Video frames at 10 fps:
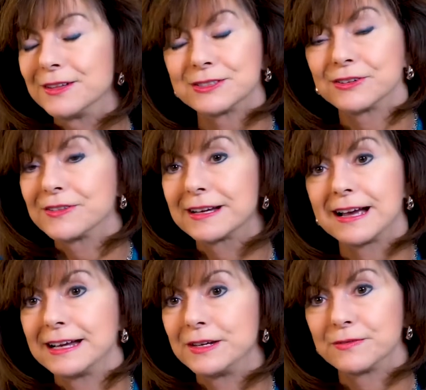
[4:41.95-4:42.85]
Those are the
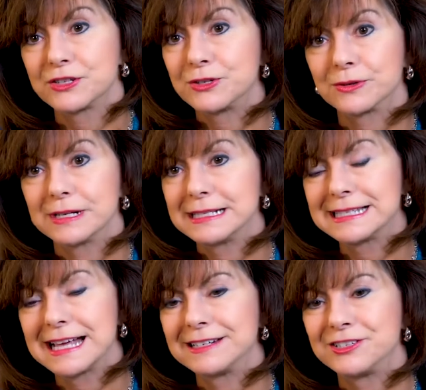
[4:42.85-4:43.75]
kind of stories
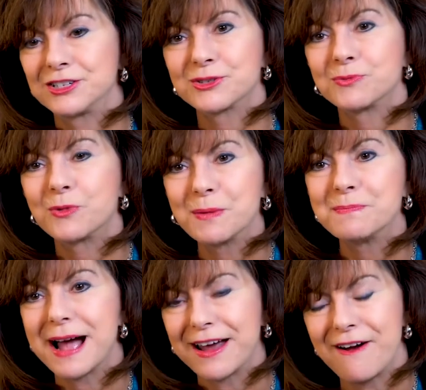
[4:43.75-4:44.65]
that just warm
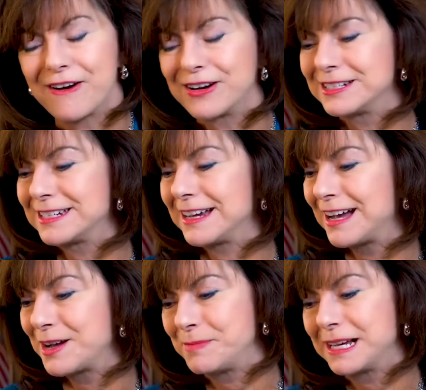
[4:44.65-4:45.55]
my heart
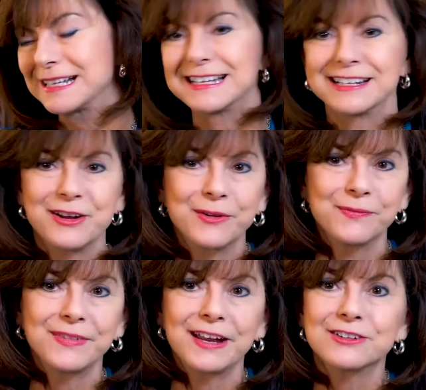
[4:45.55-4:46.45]
because I know
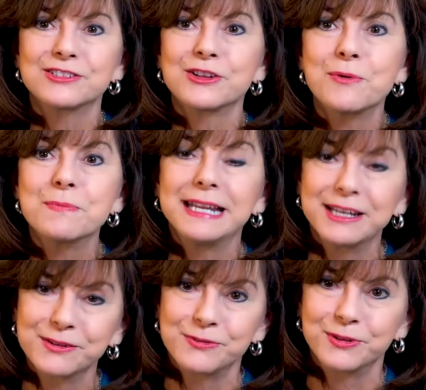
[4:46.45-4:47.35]
they are so
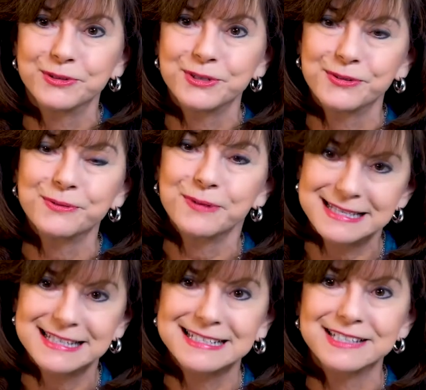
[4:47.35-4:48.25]
meaningful to the
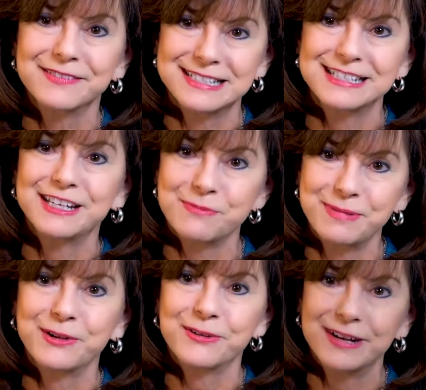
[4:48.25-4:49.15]
residents of the city of
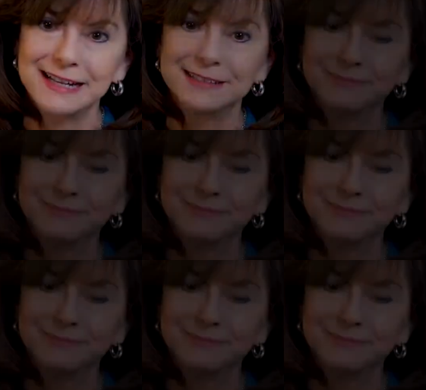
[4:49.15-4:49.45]
Peoria.